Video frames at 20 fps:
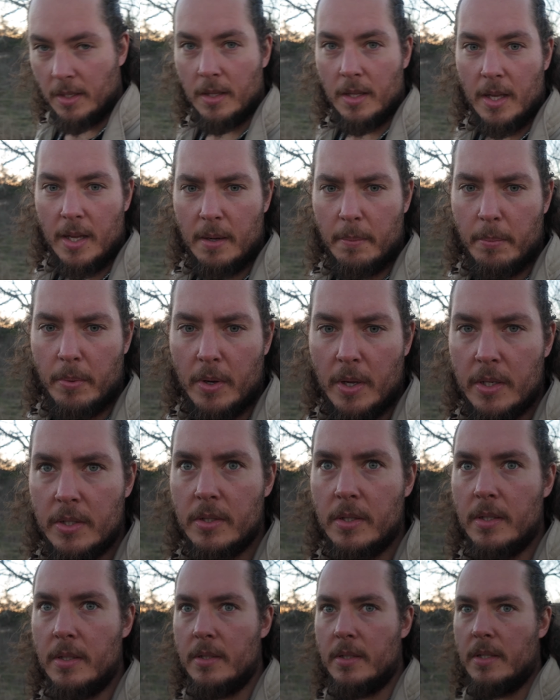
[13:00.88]
A lot of
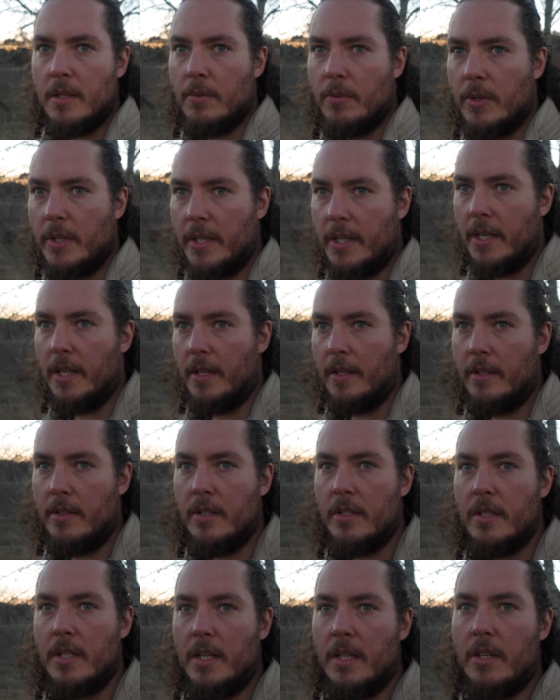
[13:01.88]
brush. Let's see if we can
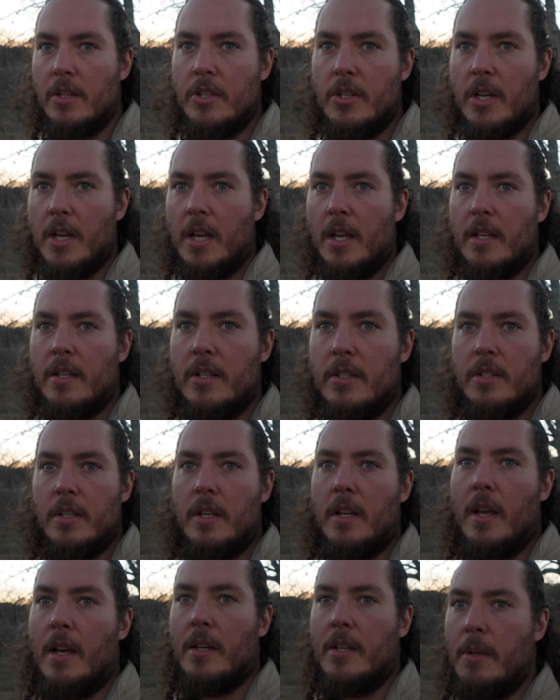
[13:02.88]
just get a shot, just to
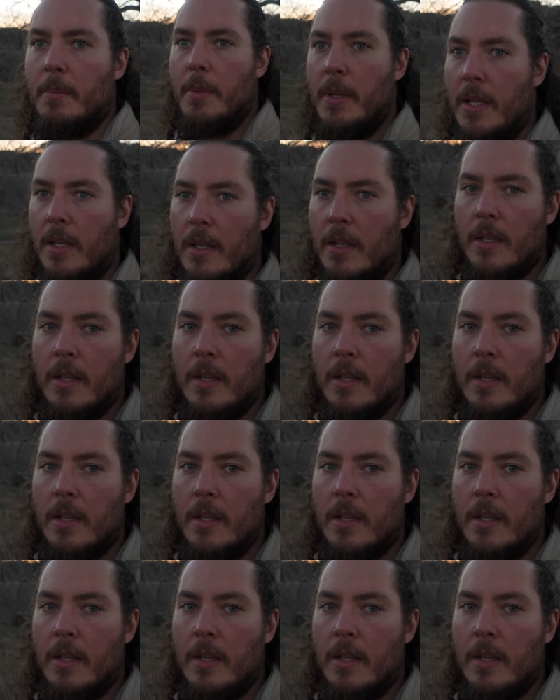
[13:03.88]
document.